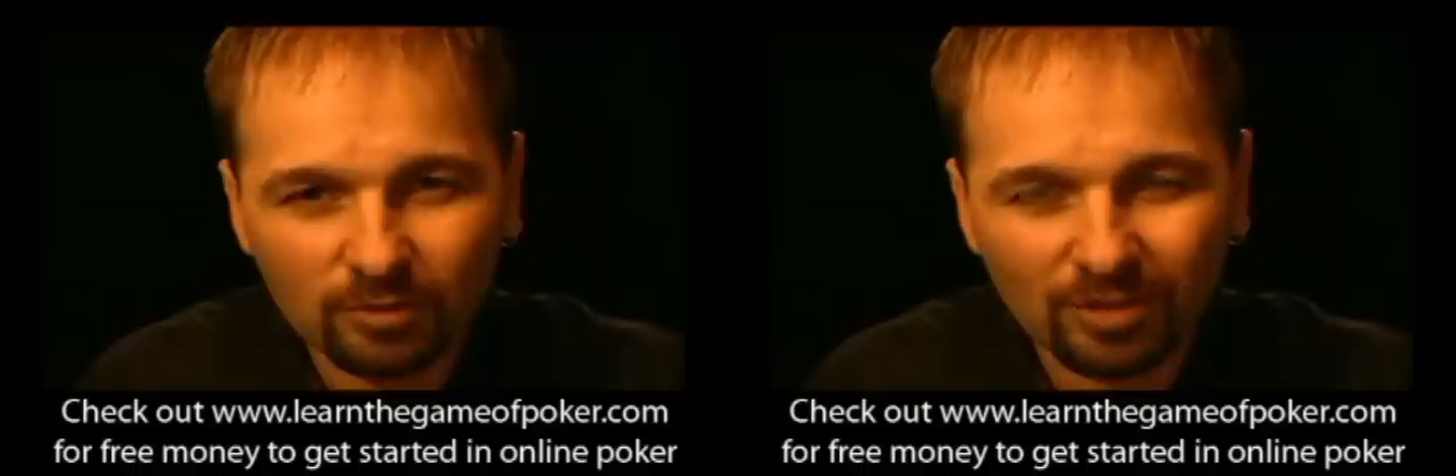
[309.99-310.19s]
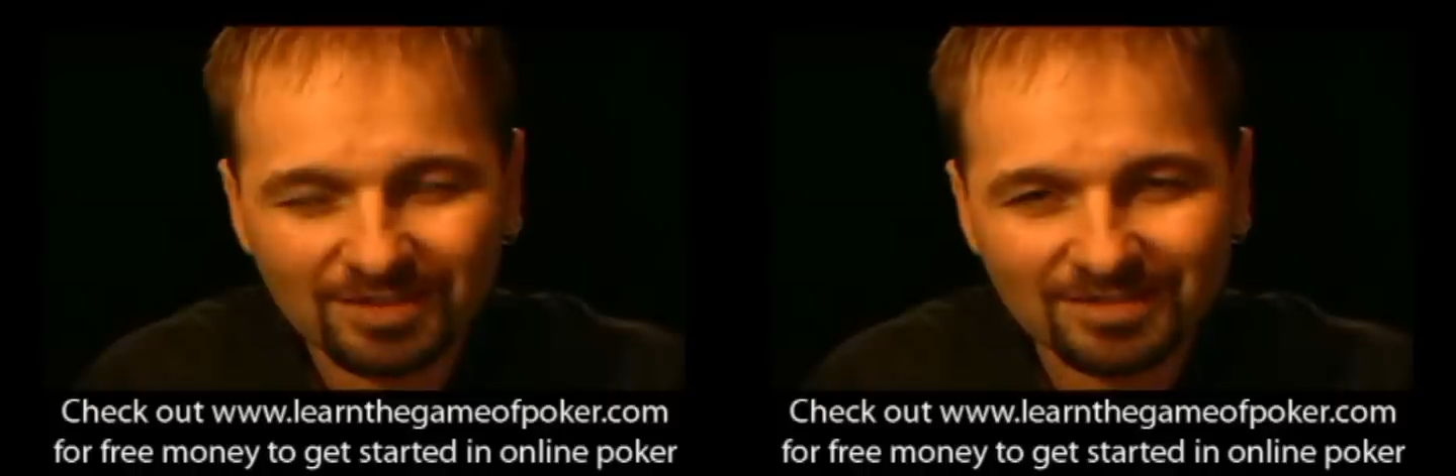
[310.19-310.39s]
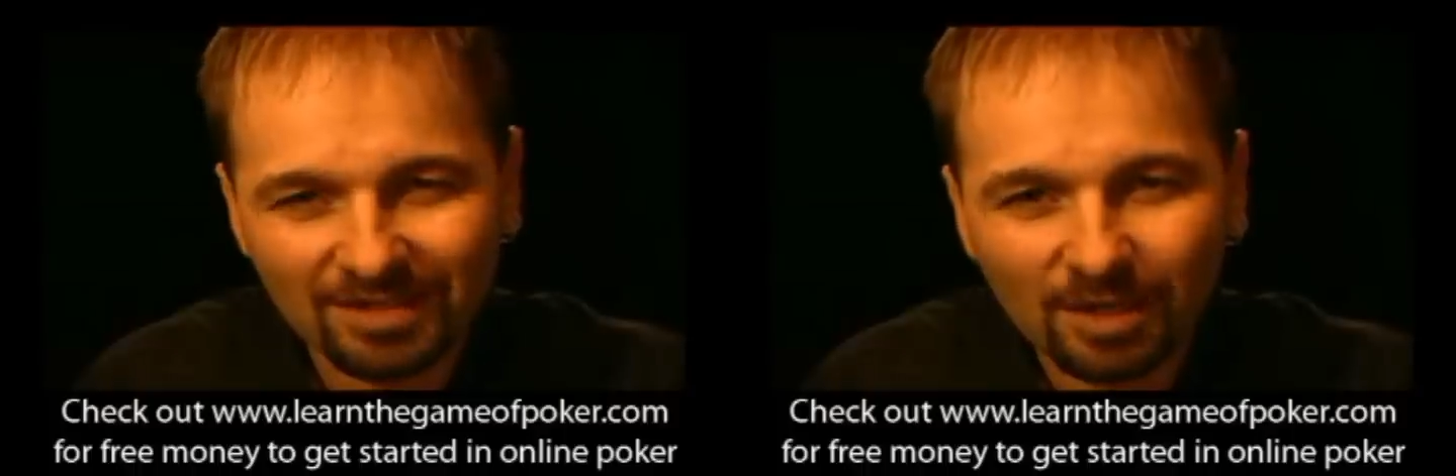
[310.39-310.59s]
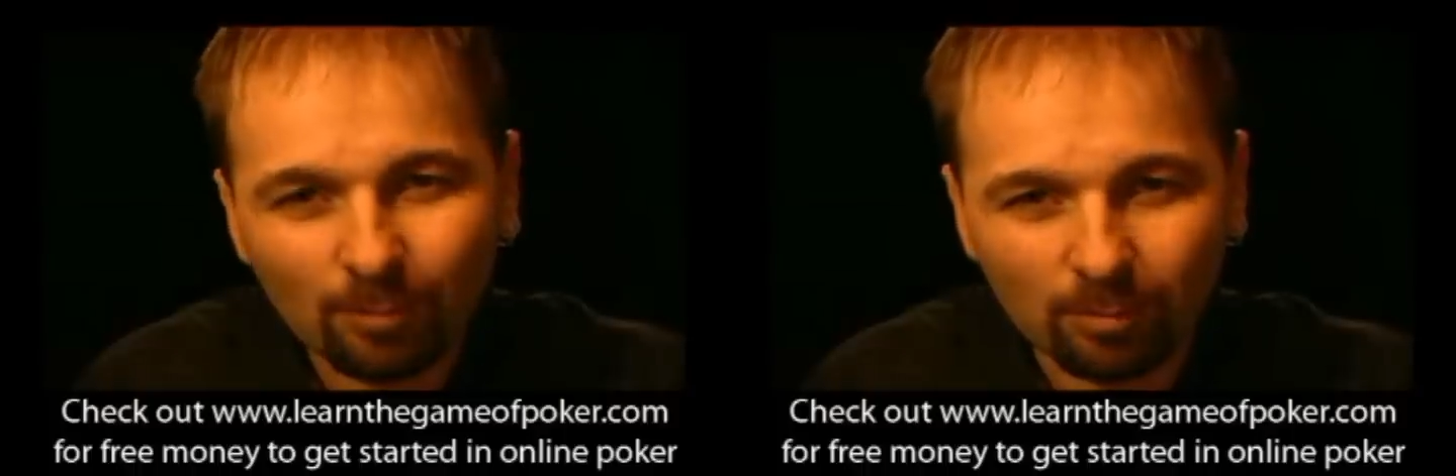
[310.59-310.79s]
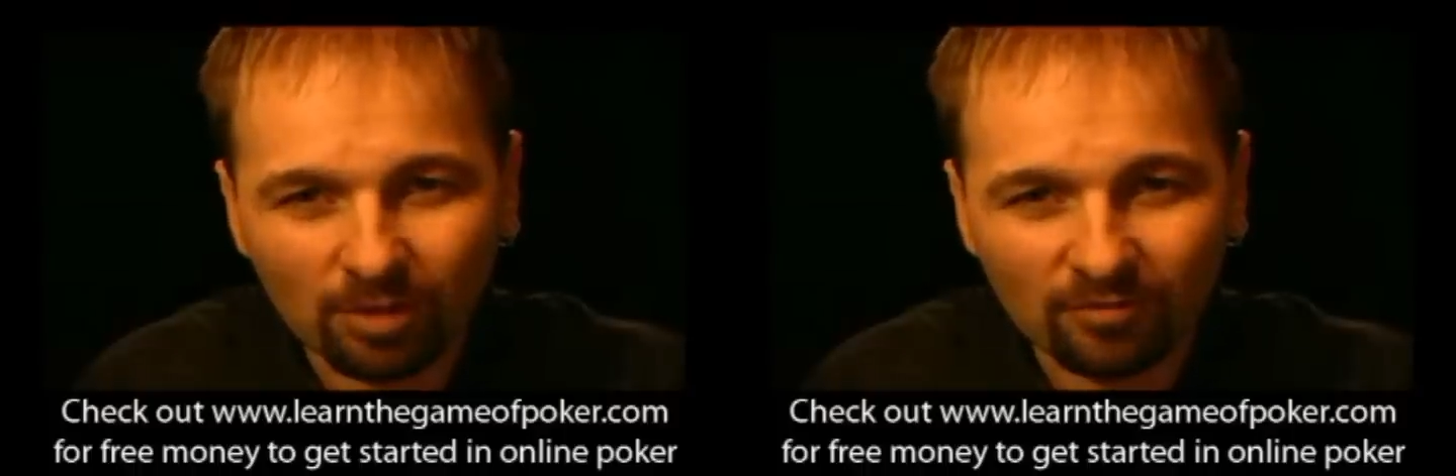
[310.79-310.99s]
You gotta set
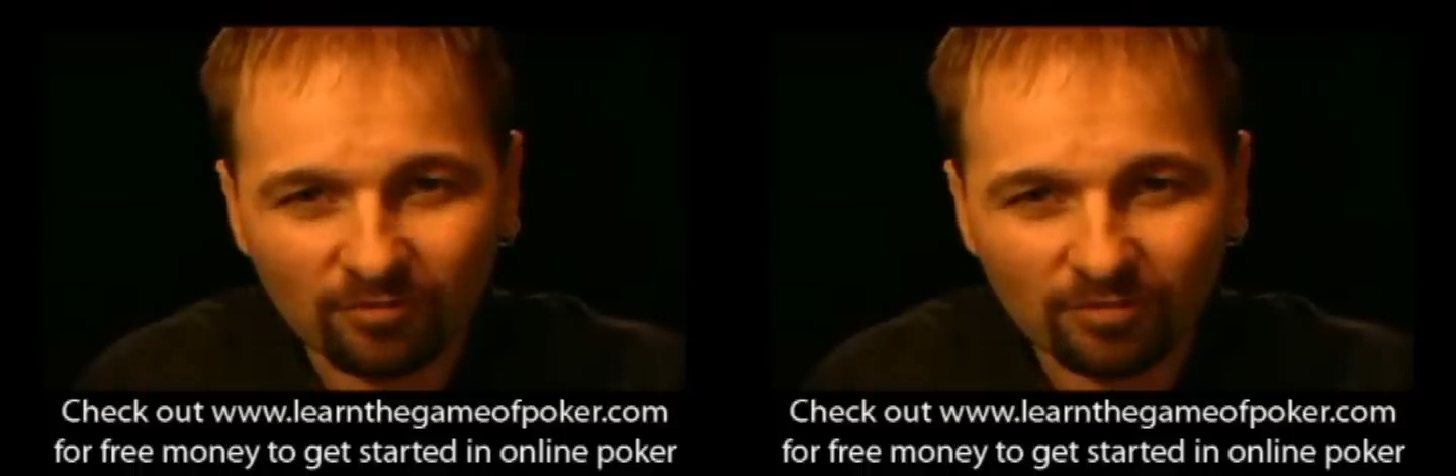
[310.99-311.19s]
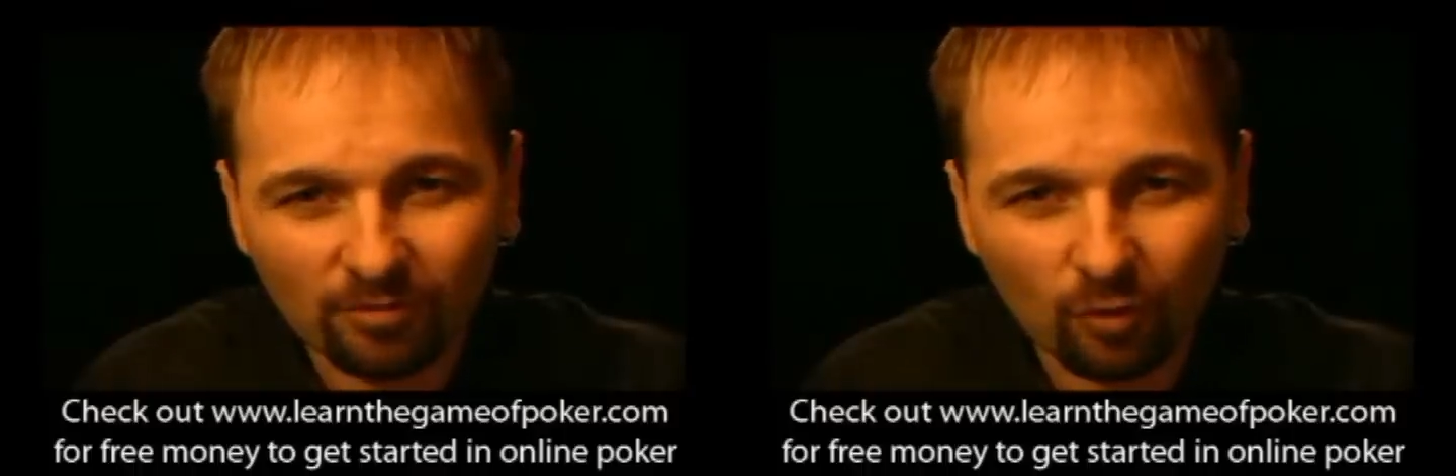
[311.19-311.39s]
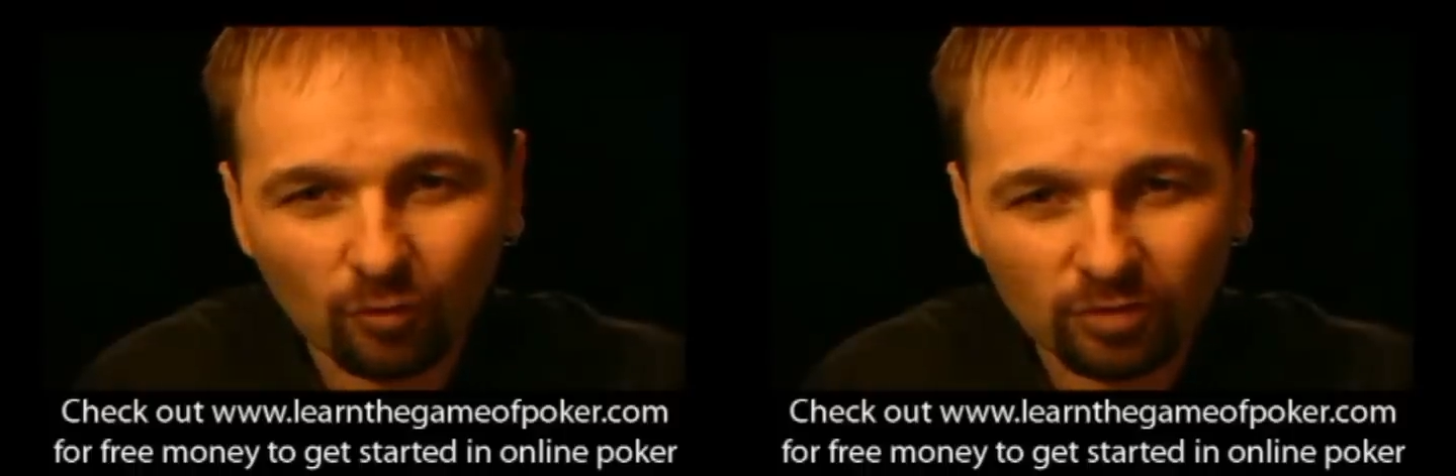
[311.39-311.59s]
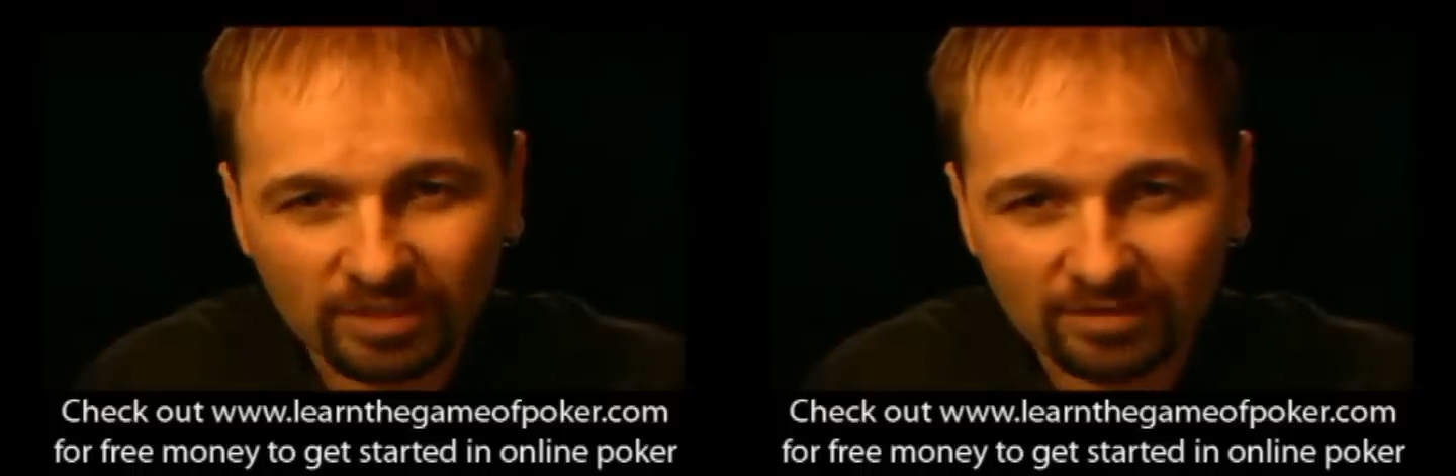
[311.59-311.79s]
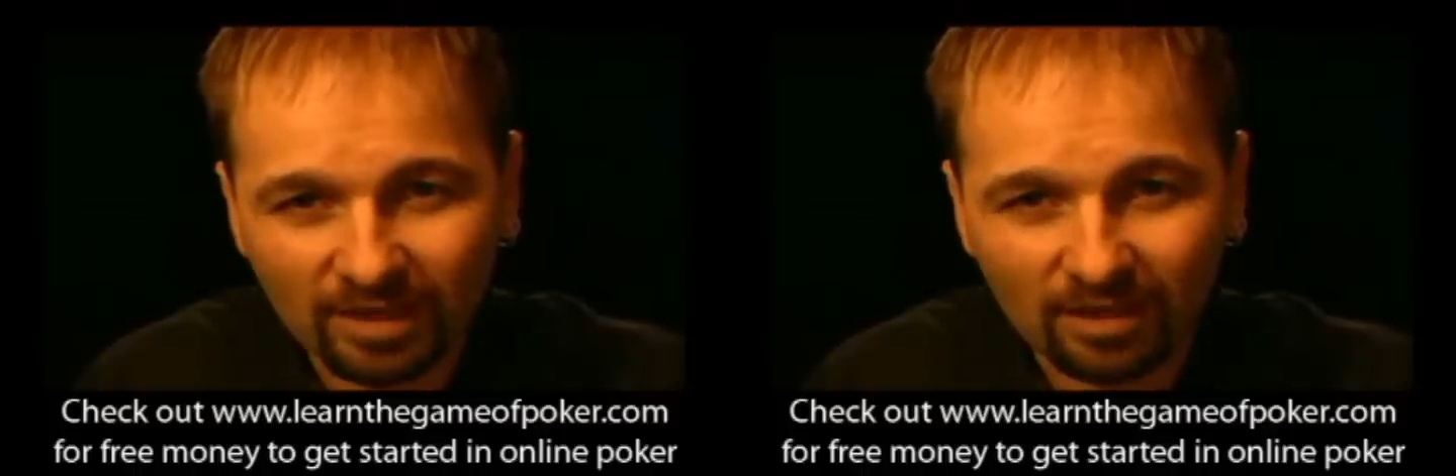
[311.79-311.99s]
up a bluff
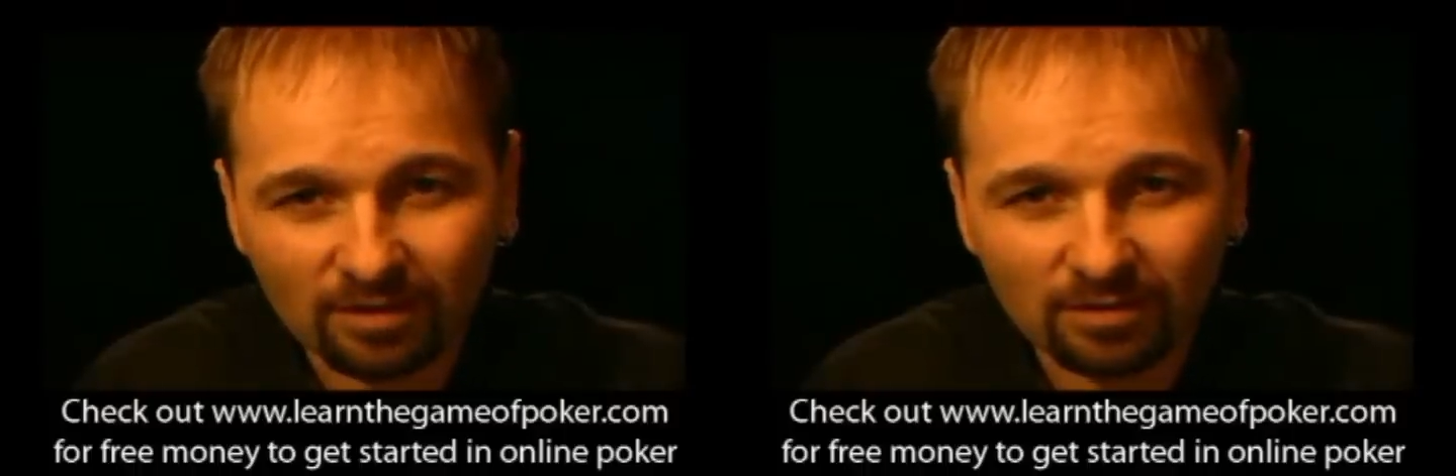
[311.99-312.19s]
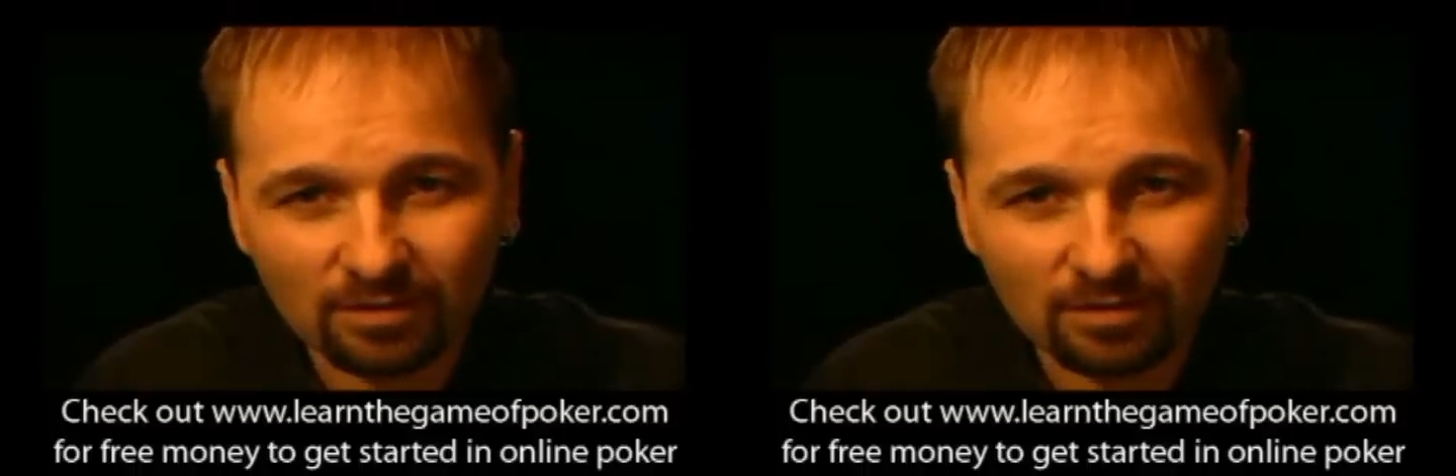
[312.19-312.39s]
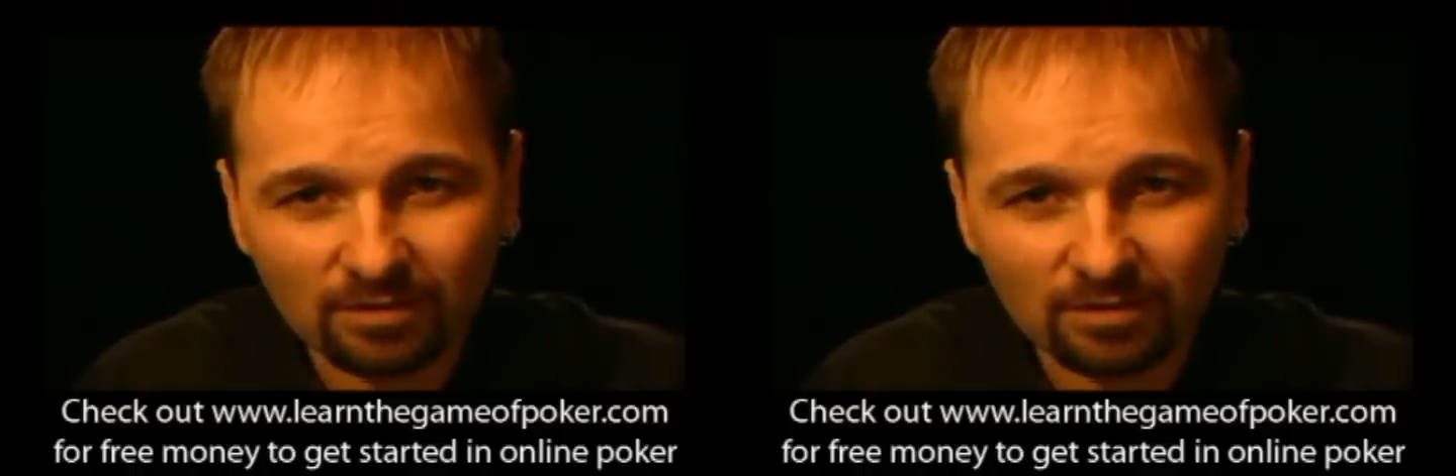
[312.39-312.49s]
early in the hand.